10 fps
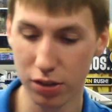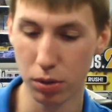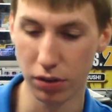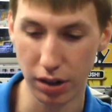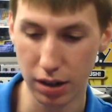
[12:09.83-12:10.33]

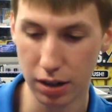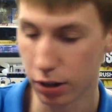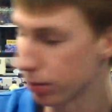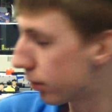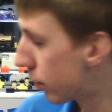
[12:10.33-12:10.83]
this one right
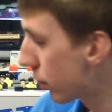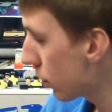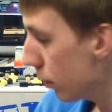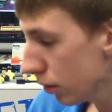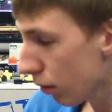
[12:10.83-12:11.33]
here.
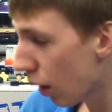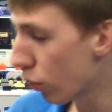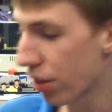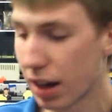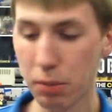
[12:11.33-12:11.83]

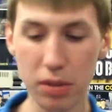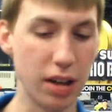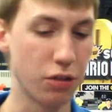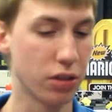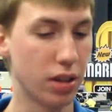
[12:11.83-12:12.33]
So I thought it
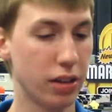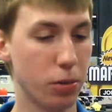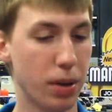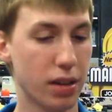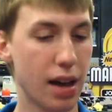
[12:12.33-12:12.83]
was interesting
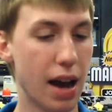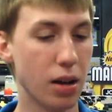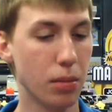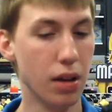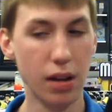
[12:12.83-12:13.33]
to pick
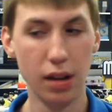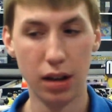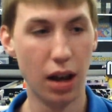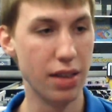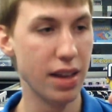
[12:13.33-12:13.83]
that up.
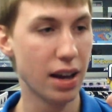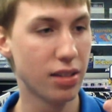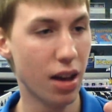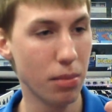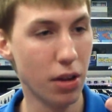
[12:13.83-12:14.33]

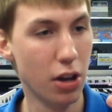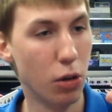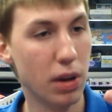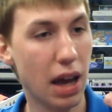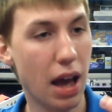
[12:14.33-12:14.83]
Next up,
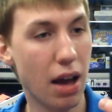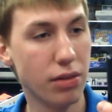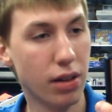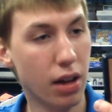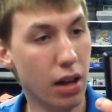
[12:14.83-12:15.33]
we
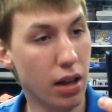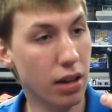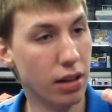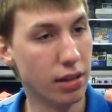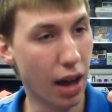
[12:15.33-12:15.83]
have
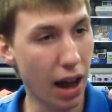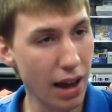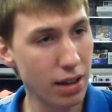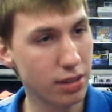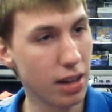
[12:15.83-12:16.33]

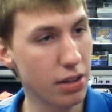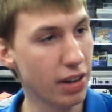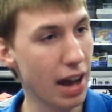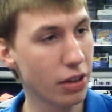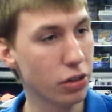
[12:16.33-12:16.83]
Dai
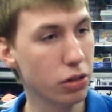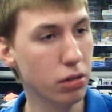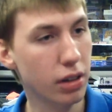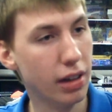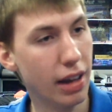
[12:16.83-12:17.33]

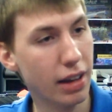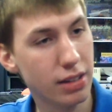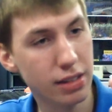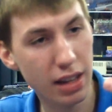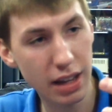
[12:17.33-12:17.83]
Senryaku
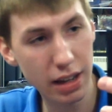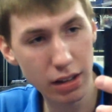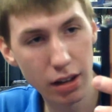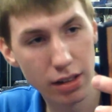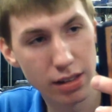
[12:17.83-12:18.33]

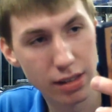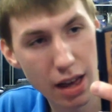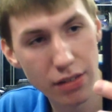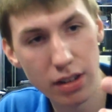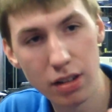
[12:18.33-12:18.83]
Exceed
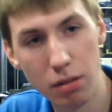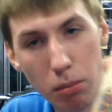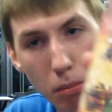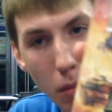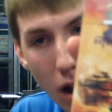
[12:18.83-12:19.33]
7
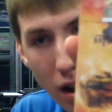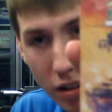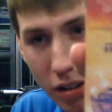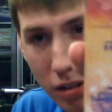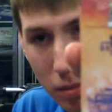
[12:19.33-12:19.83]

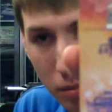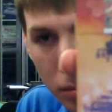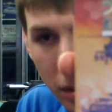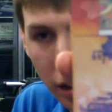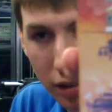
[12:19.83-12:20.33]
Modern
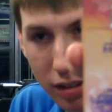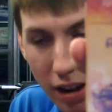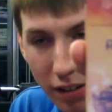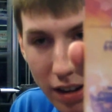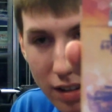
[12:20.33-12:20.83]

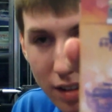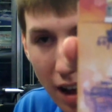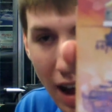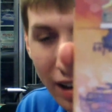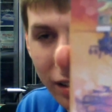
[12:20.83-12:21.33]
Military
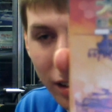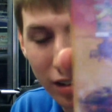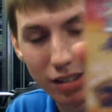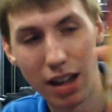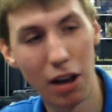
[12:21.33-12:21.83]

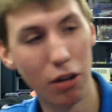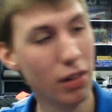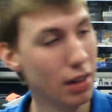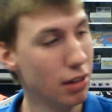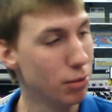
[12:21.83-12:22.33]
Tactics. Now,